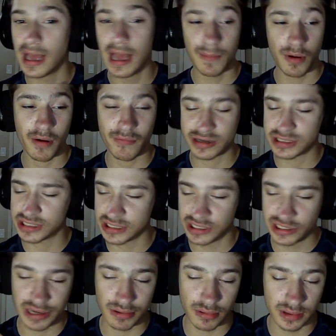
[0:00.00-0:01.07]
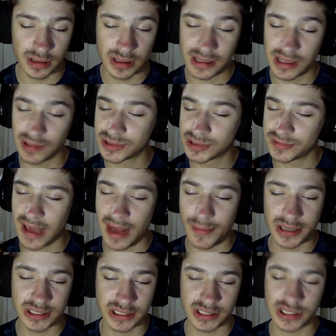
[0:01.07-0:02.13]
But overall, just in general, this
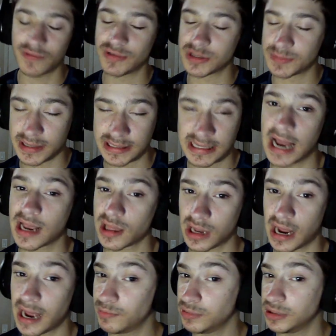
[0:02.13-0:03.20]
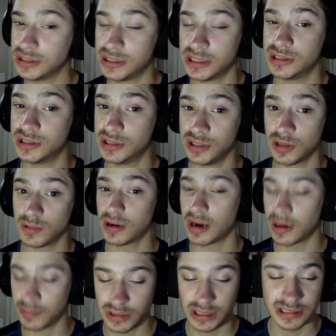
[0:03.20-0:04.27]
animation and stuff was spectacular. I really didn't, you know, I
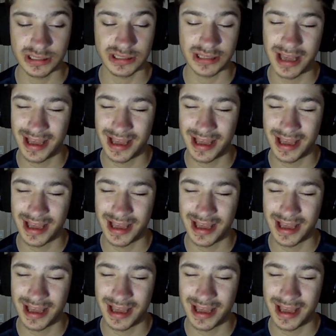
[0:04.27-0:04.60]
really did.